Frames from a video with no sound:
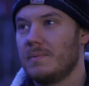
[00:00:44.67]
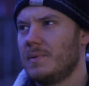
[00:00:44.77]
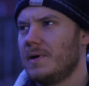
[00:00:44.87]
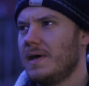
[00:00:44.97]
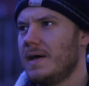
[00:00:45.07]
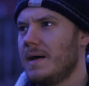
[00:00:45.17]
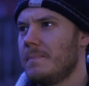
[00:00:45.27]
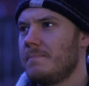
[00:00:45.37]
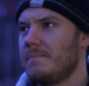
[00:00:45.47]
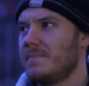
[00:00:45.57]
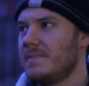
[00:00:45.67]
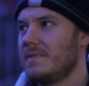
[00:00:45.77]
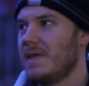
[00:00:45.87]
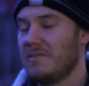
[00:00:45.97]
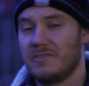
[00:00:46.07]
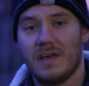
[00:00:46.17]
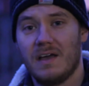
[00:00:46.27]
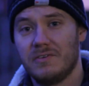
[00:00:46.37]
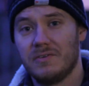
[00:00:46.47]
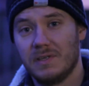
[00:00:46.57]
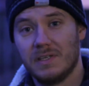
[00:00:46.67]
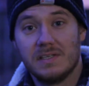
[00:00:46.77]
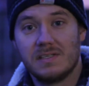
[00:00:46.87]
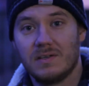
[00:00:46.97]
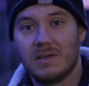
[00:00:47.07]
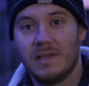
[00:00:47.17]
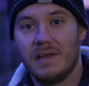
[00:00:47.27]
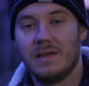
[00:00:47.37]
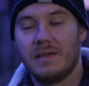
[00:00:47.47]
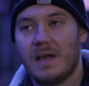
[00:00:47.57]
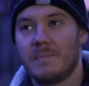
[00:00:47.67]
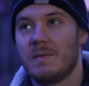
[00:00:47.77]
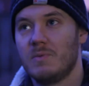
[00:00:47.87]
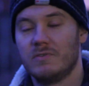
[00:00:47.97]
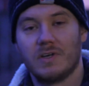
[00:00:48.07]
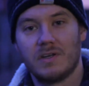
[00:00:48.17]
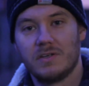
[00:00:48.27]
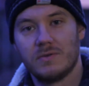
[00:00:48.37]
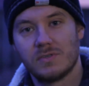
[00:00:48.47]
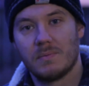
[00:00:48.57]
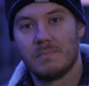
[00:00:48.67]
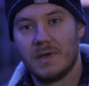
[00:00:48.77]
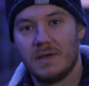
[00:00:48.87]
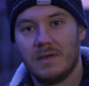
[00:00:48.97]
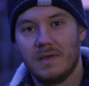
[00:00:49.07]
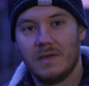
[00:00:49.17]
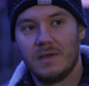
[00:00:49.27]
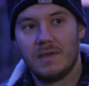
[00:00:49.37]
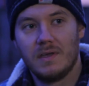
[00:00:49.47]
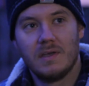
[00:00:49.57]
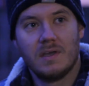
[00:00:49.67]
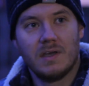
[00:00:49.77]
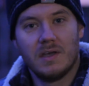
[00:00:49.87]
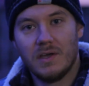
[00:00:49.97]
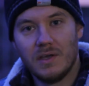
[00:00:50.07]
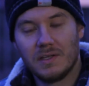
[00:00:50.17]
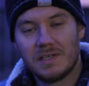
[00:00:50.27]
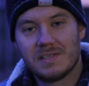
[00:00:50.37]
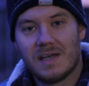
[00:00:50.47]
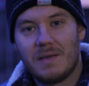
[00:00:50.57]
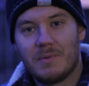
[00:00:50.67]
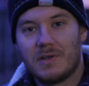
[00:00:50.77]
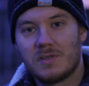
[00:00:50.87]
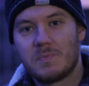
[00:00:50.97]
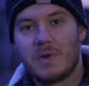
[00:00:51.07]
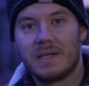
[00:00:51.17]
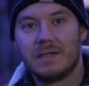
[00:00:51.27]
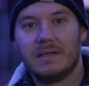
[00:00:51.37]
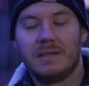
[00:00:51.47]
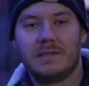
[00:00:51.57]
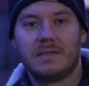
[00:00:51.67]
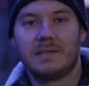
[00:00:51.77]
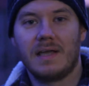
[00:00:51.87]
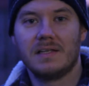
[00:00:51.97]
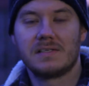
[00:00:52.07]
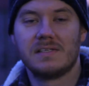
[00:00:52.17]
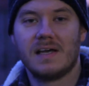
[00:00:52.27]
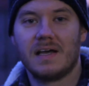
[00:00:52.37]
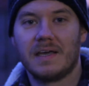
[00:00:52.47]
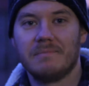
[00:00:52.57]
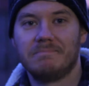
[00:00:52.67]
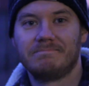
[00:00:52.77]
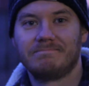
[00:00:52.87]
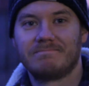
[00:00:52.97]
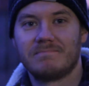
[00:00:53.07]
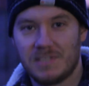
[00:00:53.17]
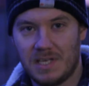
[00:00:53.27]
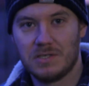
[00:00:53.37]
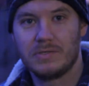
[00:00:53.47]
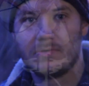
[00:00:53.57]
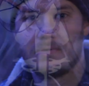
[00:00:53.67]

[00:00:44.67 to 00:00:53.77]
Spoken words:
But after that, if it really is still clear, I may move on and do some early time on a spring galaxy target. Stay tuned.